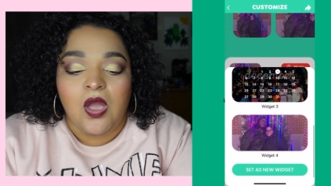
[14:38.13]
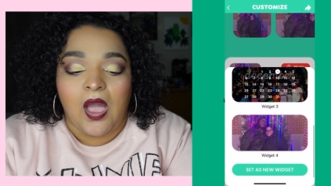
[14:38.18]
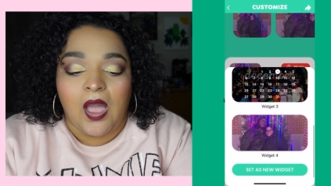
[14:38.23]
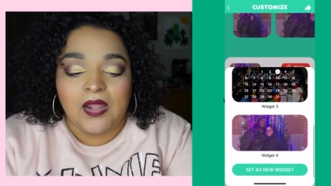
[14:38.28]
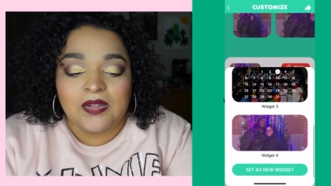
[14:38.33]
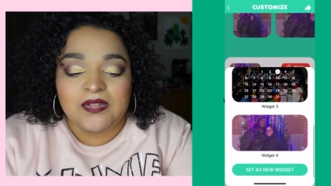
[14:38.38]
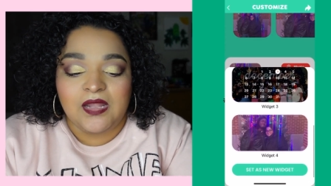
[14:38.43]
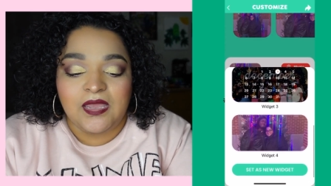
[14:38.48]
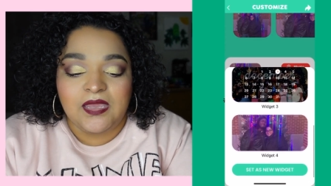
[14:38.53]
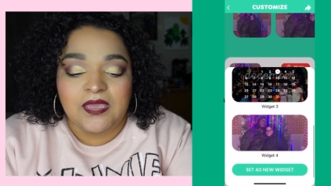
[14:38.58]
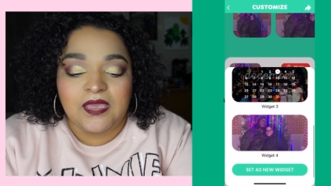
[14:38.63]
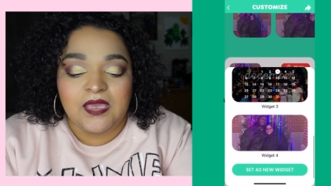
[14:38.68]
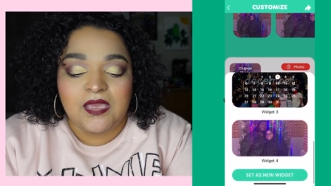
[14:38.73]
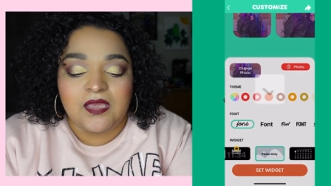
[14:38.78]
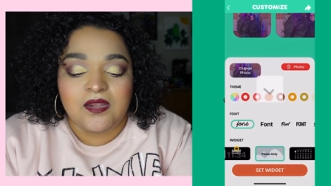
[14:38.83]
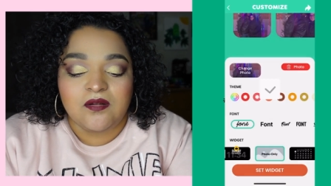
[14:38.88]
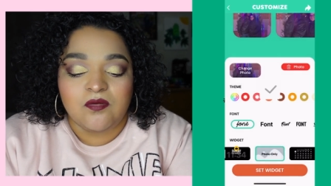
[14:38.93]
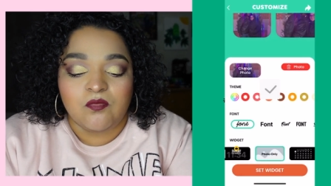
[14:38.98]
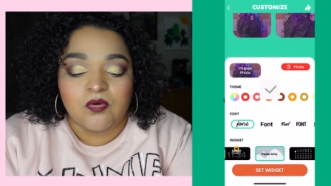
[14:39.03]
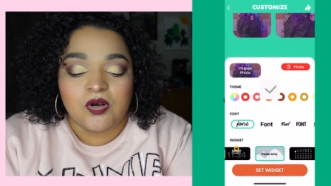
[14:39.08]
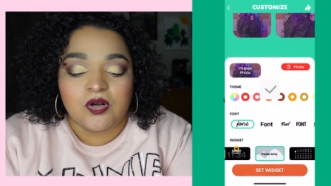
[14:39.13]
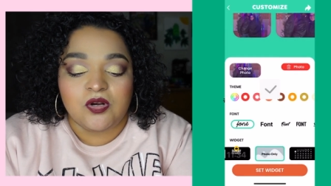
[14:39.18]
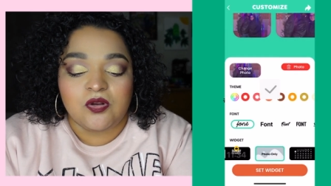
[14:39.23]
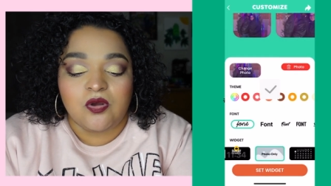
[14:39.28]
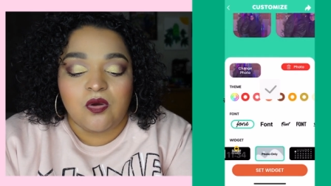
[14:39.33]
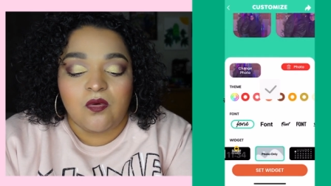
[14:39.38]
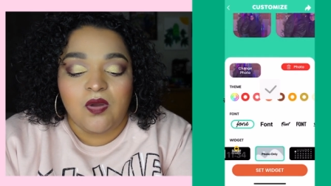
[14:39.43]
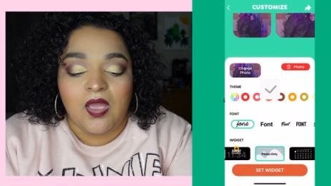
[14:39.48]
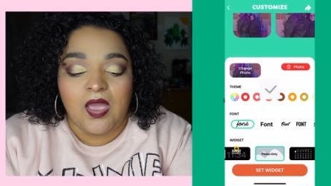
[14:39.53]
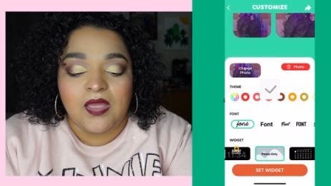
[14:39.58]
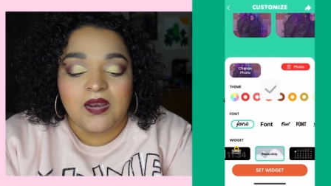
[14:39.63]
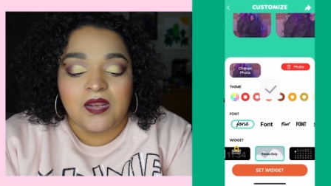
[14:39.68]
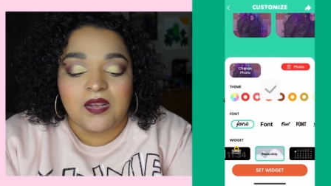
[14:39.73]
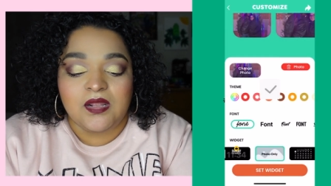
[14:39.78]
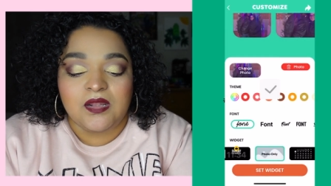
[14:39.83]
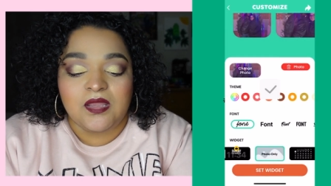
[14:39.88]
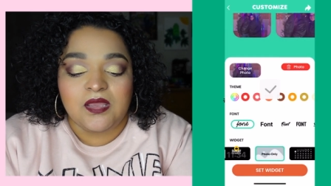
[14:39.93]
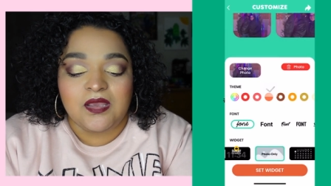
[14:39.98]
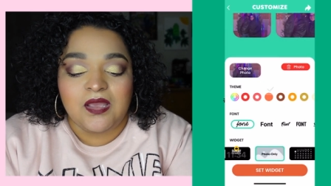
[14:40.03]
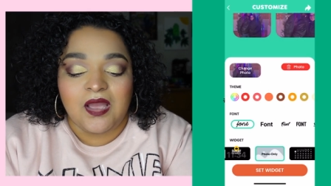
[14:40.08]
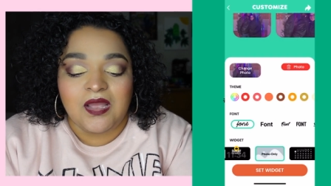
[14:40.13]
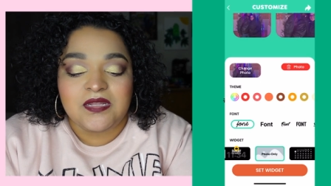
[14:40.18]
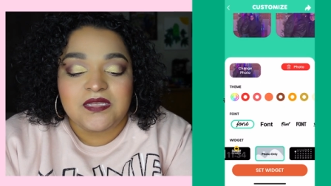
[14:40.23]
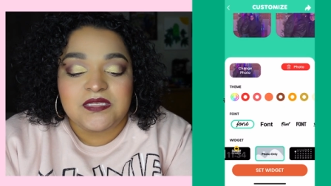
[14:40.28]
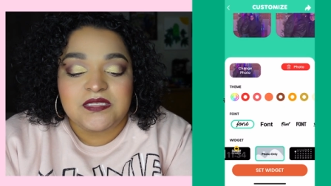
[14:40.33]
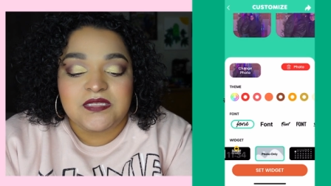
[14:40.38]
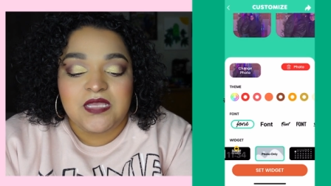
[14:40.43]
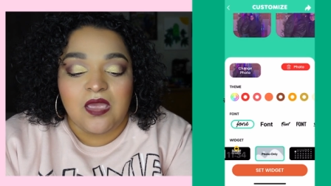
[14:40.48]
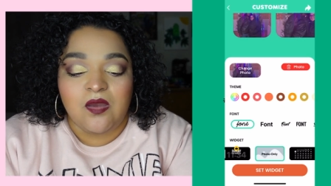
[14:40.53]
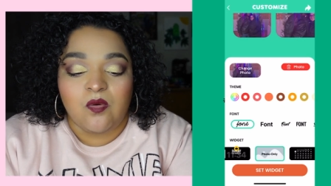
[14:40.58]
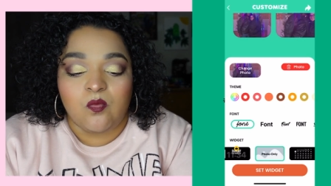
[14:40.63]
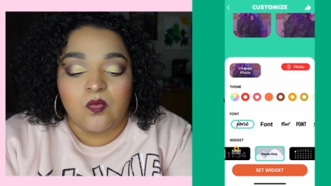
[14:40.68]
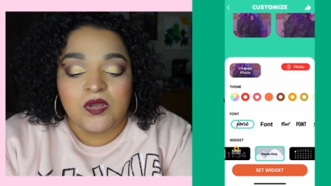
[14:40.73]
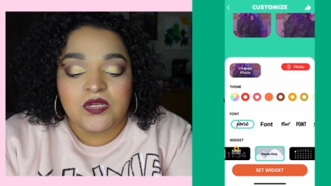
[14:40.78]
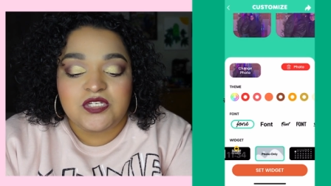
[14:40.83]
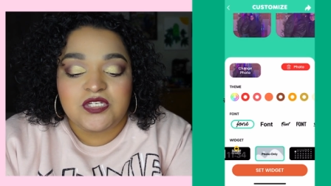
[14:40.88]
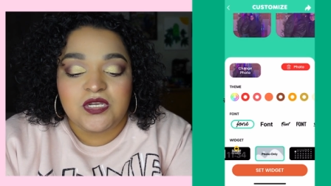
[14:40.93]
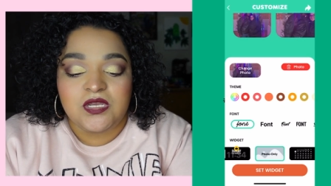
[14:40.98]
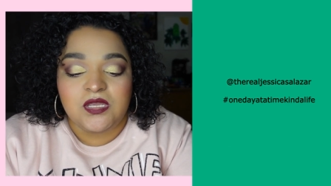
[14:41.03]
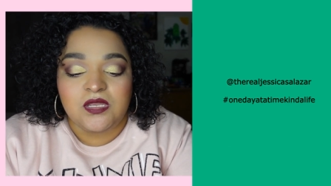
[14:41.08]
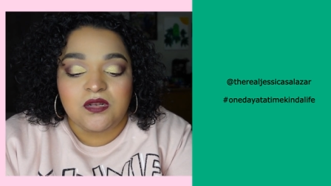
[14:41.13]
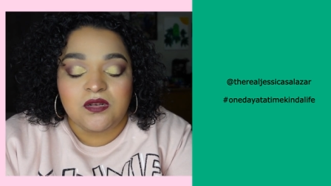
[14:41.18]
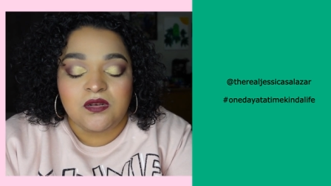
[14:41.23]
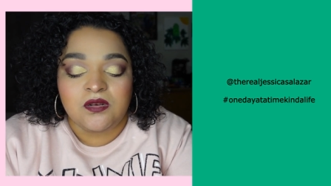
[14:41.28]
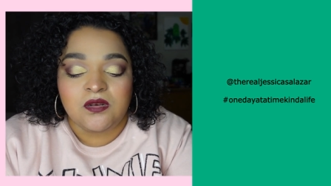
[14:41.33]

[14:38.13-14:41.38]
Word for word: I like it. We're gonna go ahead and click on set widget.